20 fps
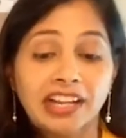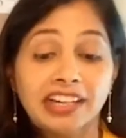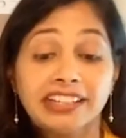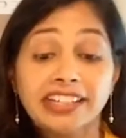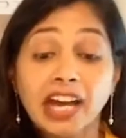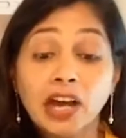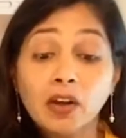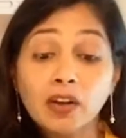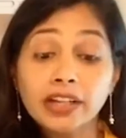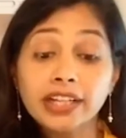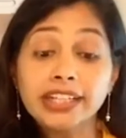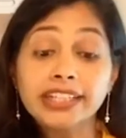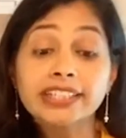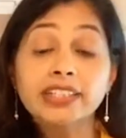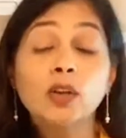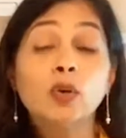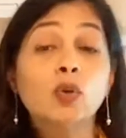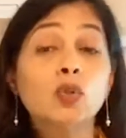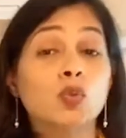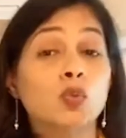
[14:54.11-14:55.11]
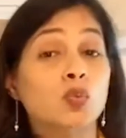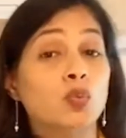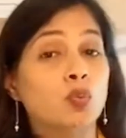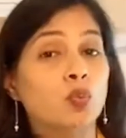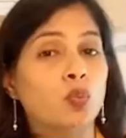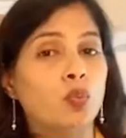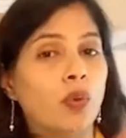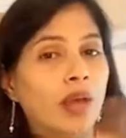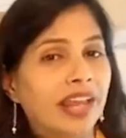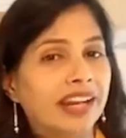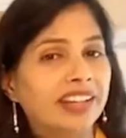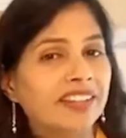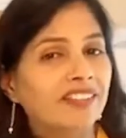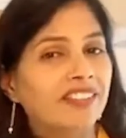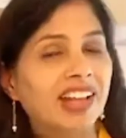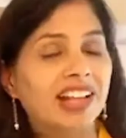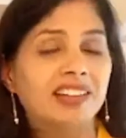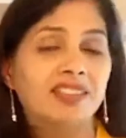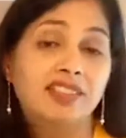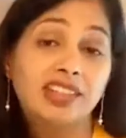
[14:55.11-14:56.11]
Now it goes very
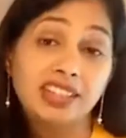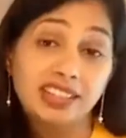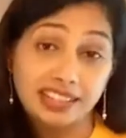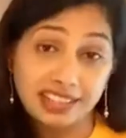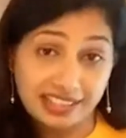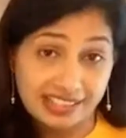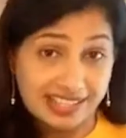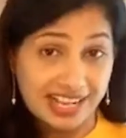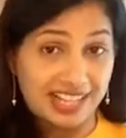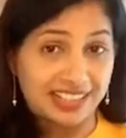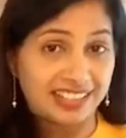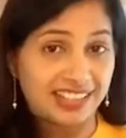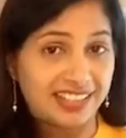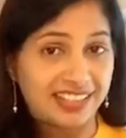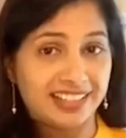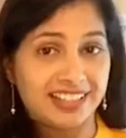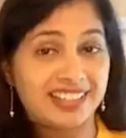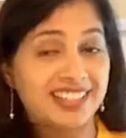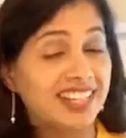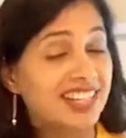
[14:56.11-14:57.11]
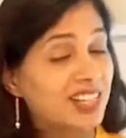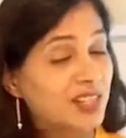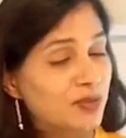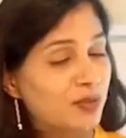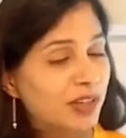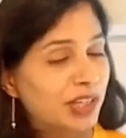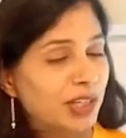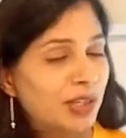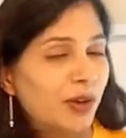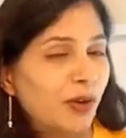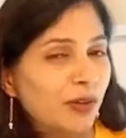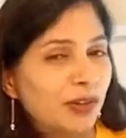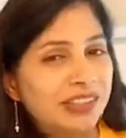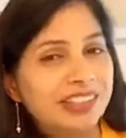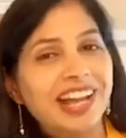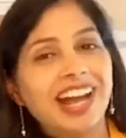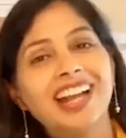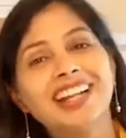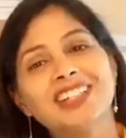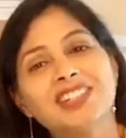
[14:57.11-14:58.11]
well with Italian dishes, we know
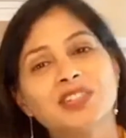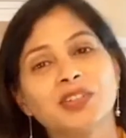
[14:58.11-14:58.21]
that,